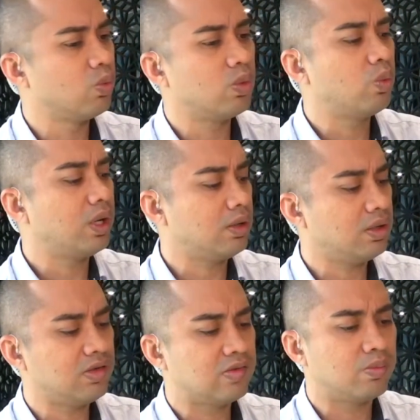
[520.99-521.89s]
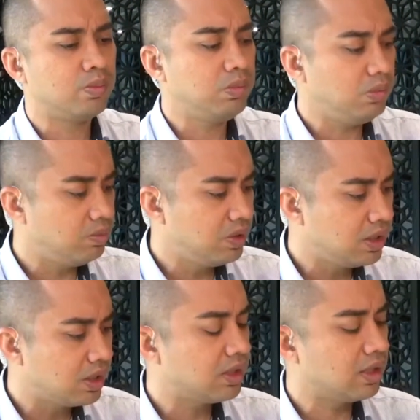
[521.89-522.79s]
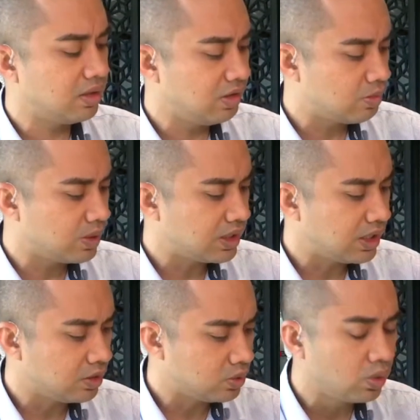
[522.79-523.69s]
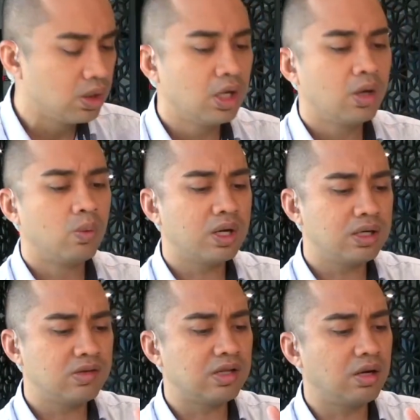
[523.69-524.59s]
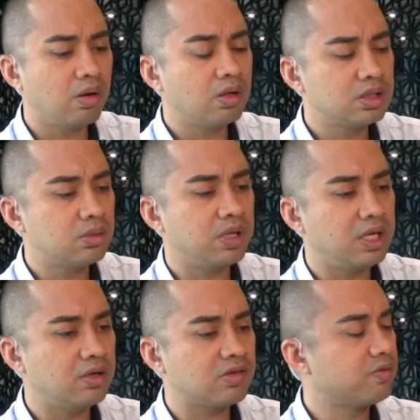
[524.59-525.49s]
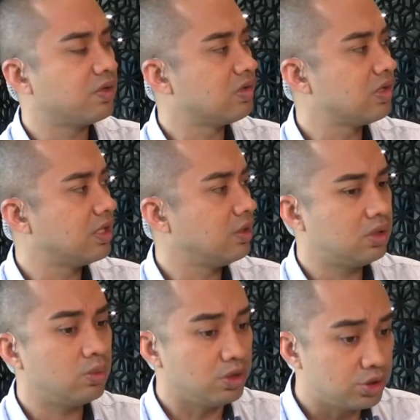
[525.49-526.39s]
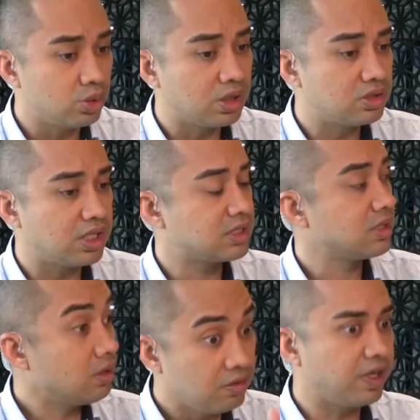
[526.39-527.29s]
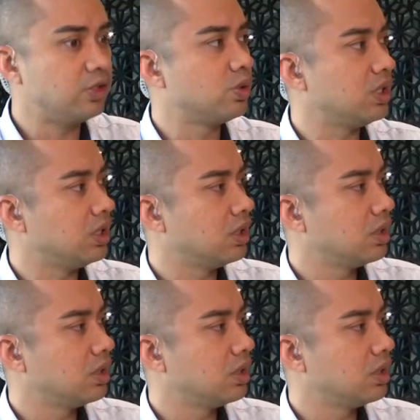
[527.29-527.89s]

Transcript: Mm. What is immediate that needs to be attended to? What is the long-term areas of concern that you think we should address eventually?